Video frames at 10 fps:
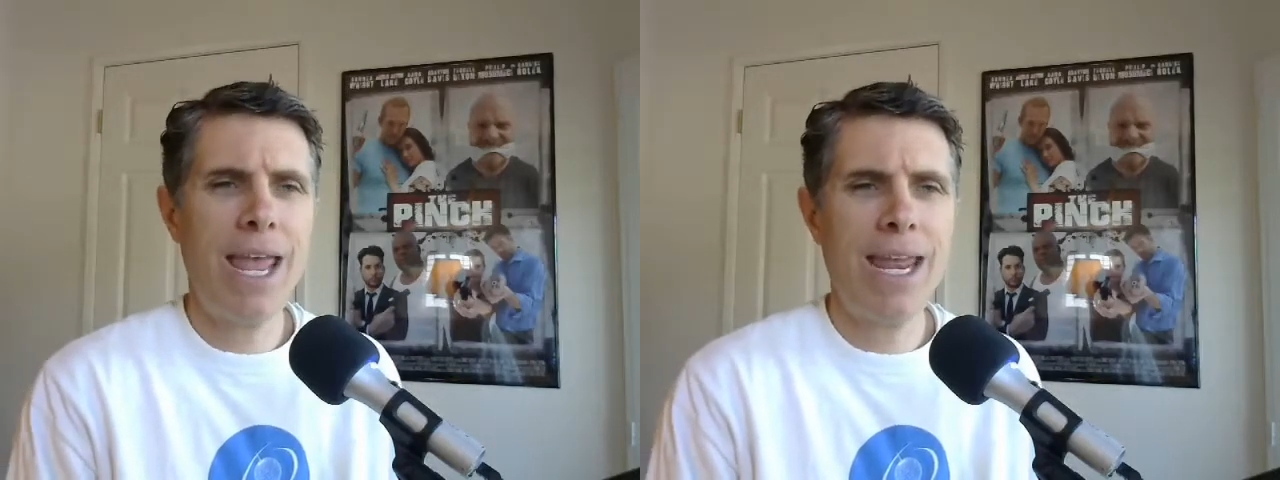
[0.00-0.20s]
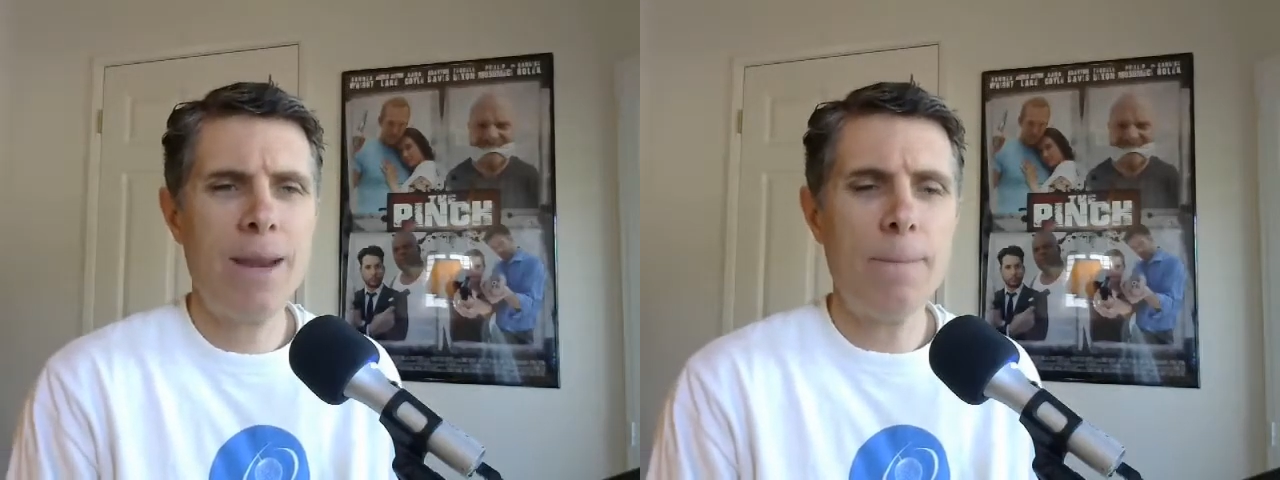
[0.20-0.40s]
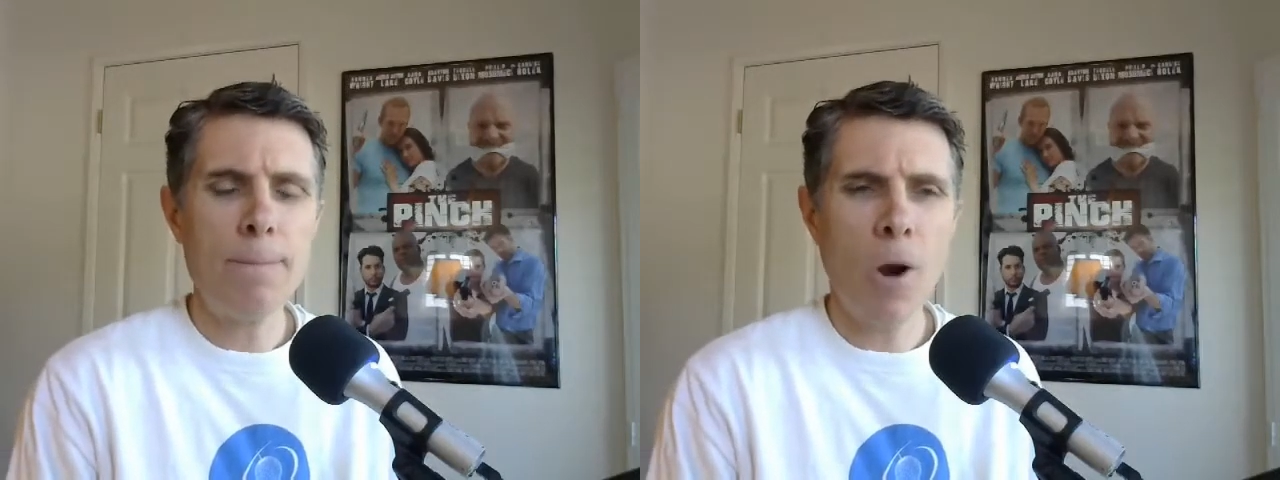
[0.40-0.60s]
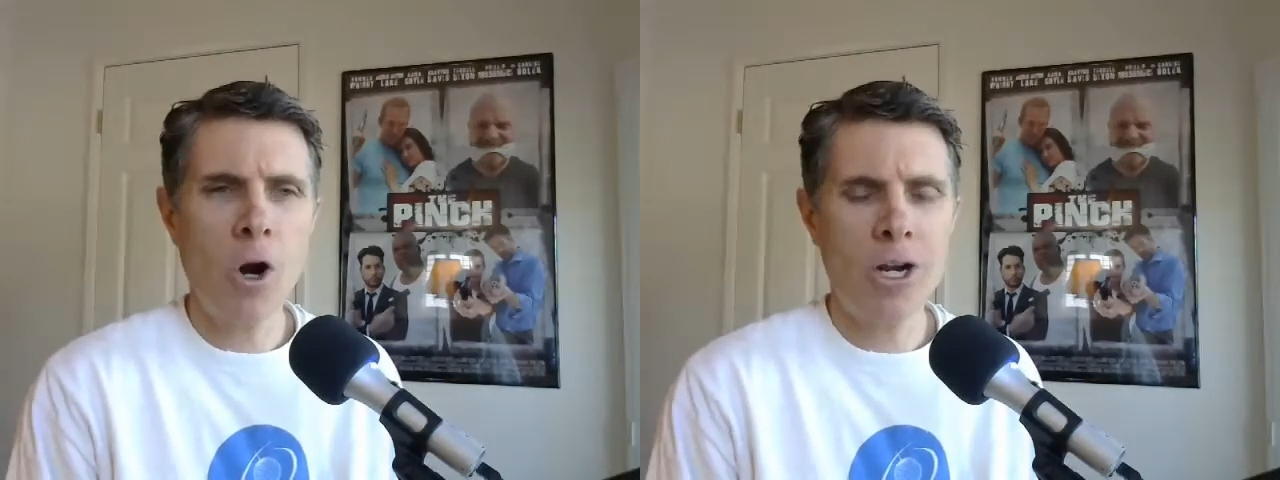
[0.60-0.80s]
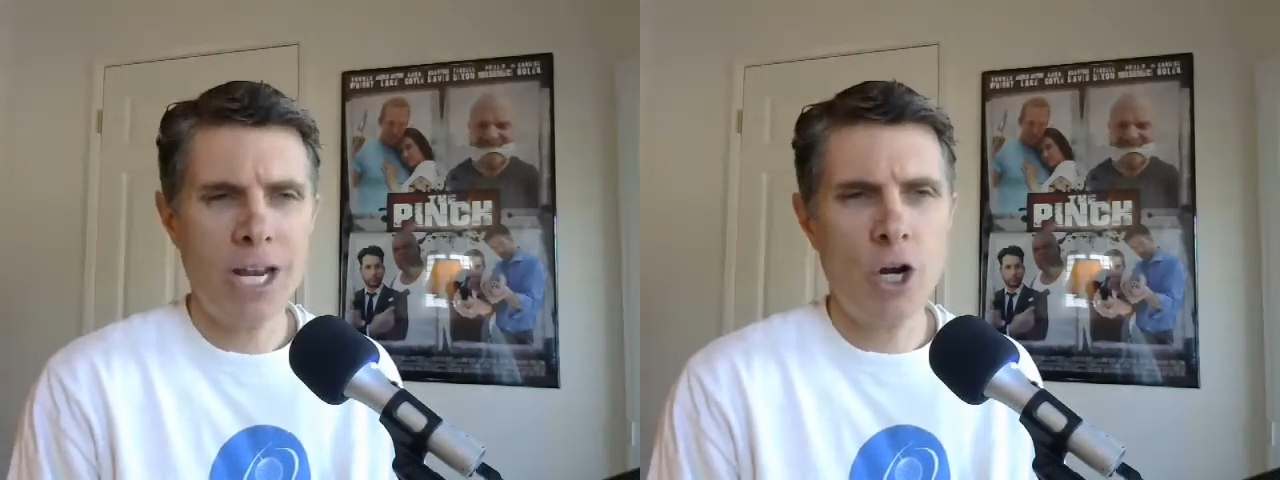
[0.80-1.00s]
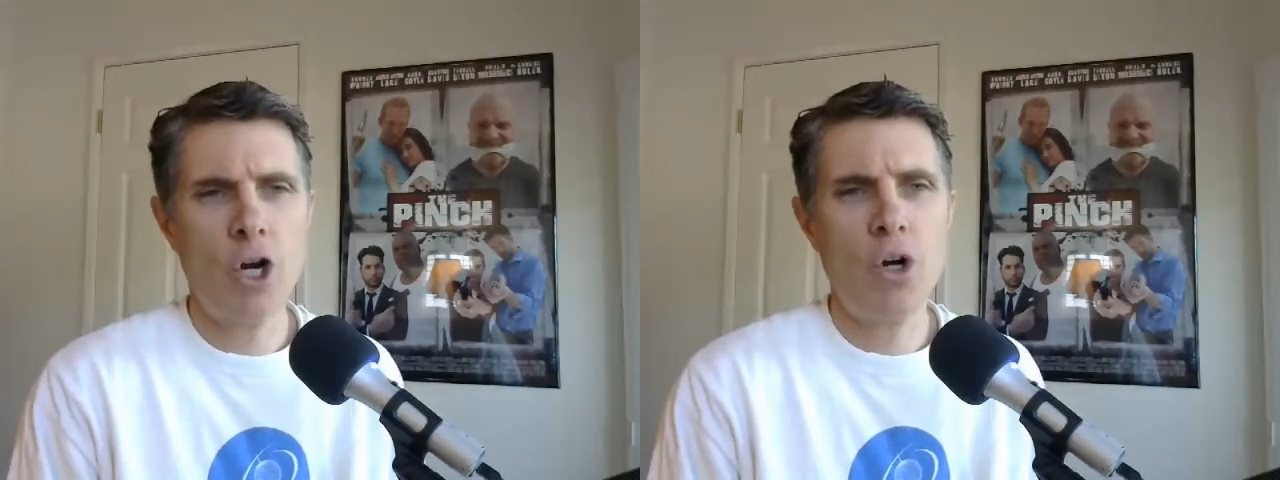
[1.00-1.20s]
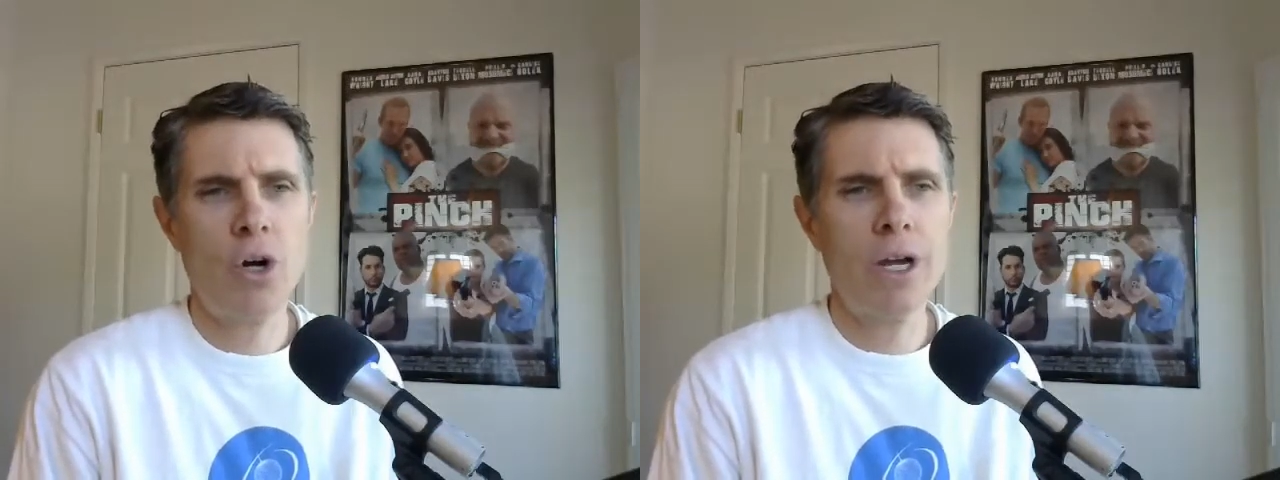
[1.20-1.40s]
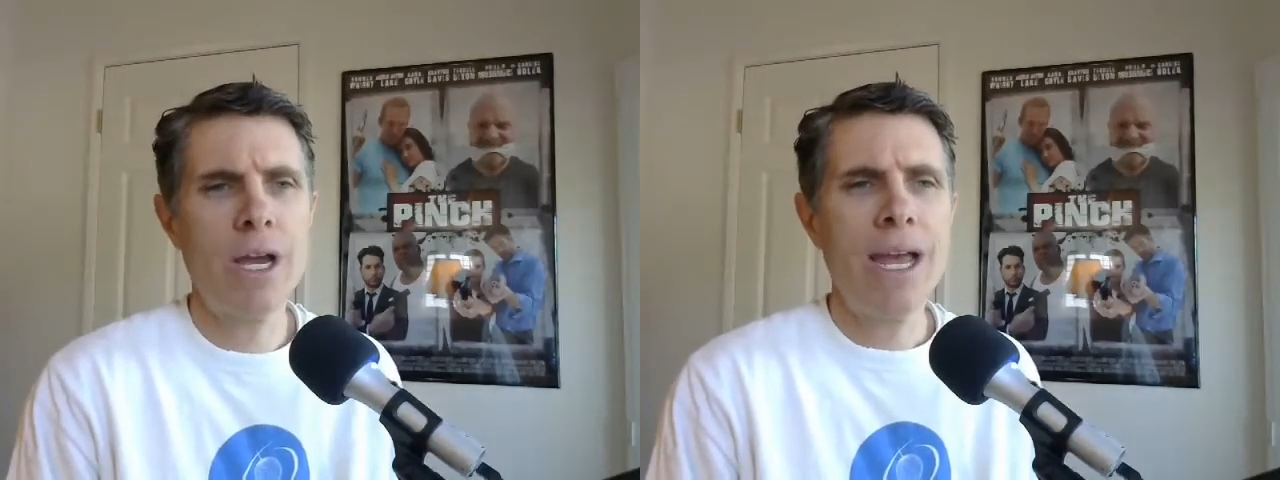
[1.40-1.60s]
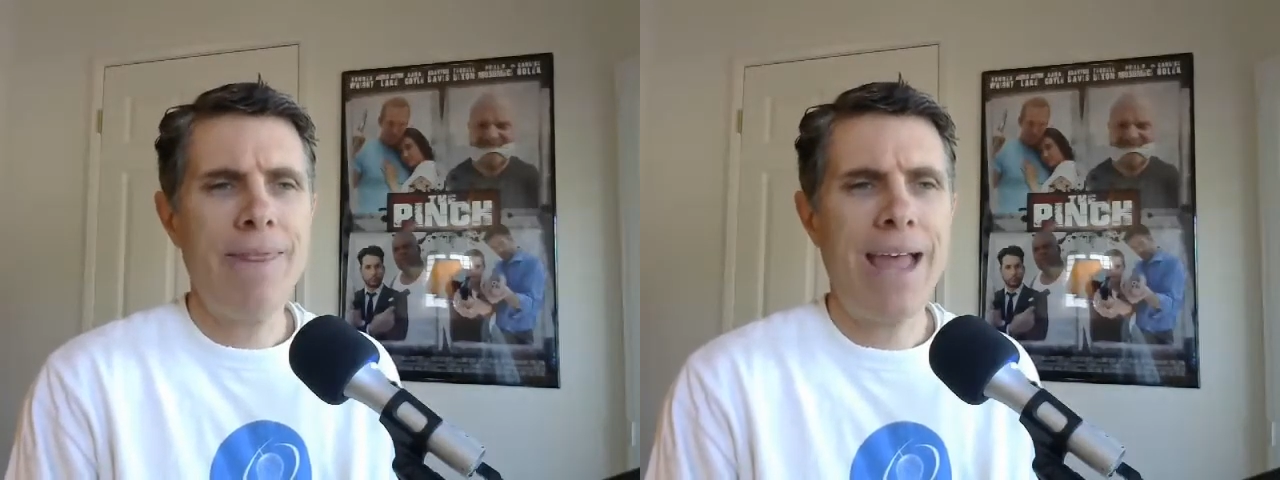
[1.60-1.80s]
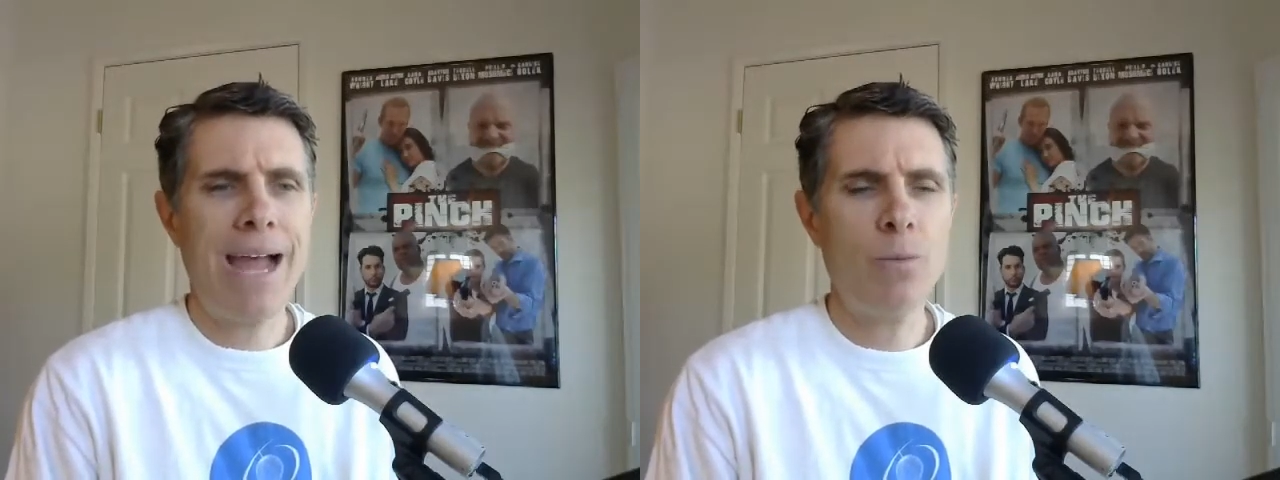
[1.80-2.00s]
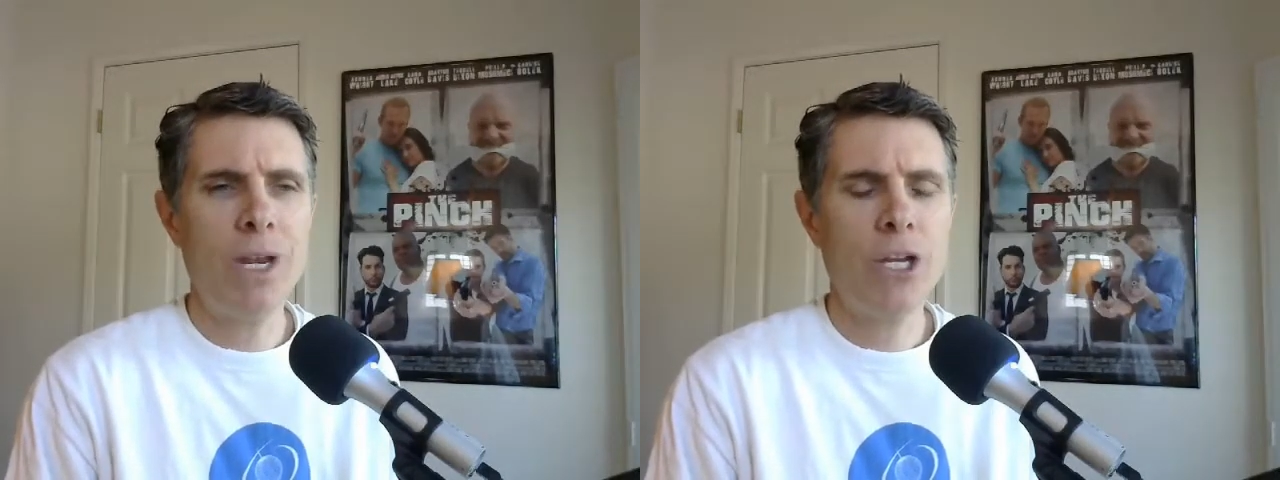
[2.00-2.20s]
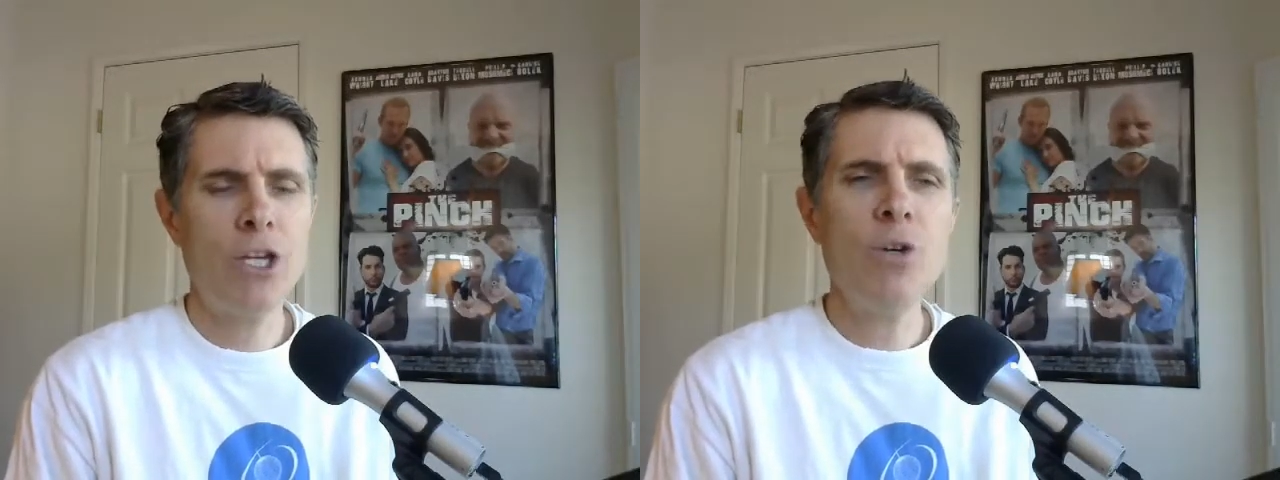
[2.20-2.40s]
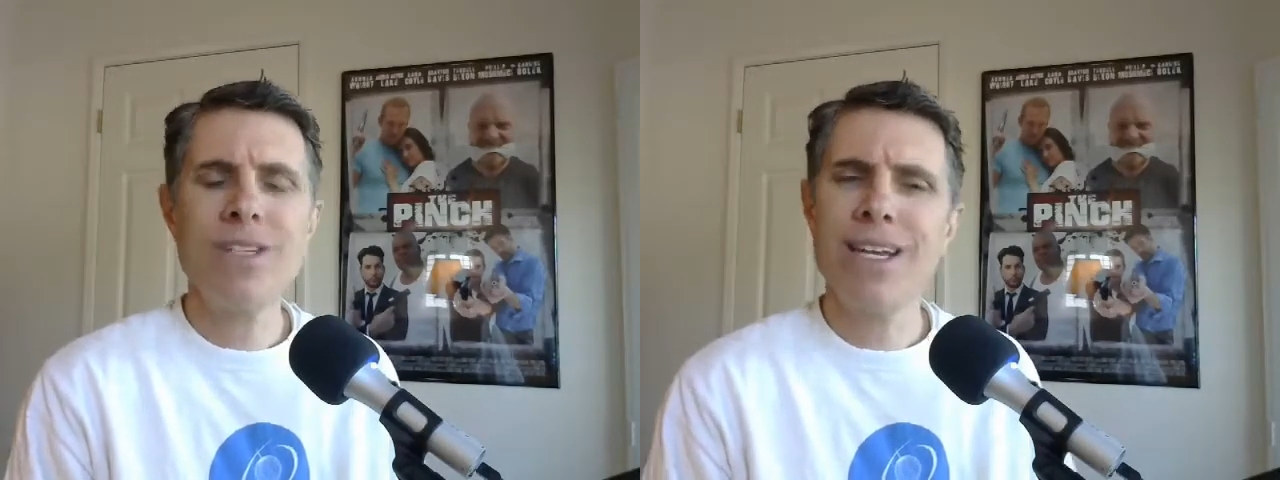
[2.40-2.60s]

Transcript: a marketing hook that we can use.